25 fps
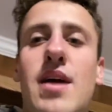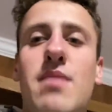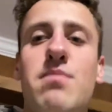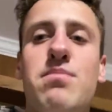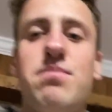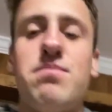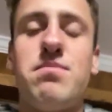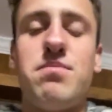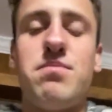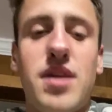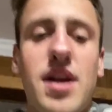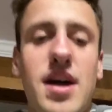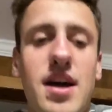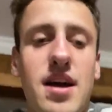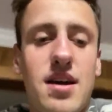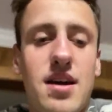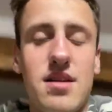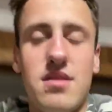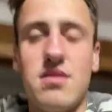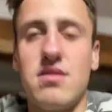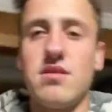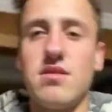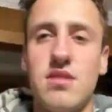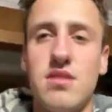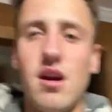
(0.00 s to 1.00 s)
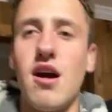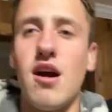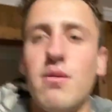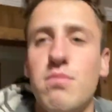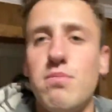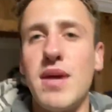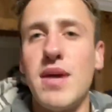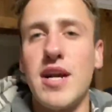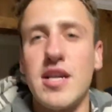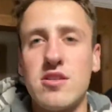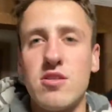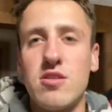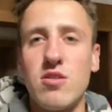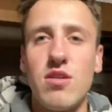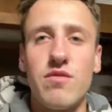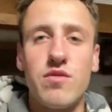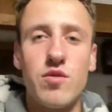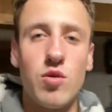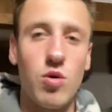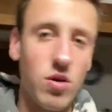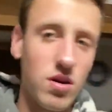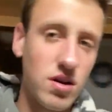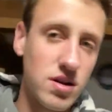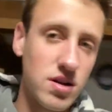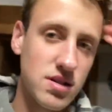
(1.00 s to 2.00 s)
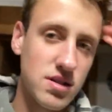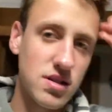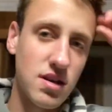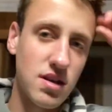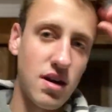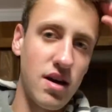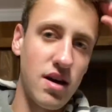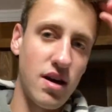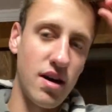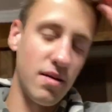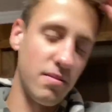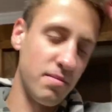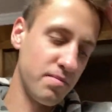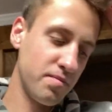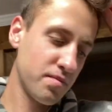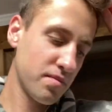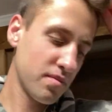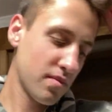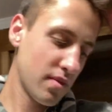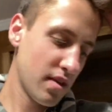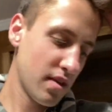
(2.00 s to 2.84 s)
I play on Mixer, of course. Um,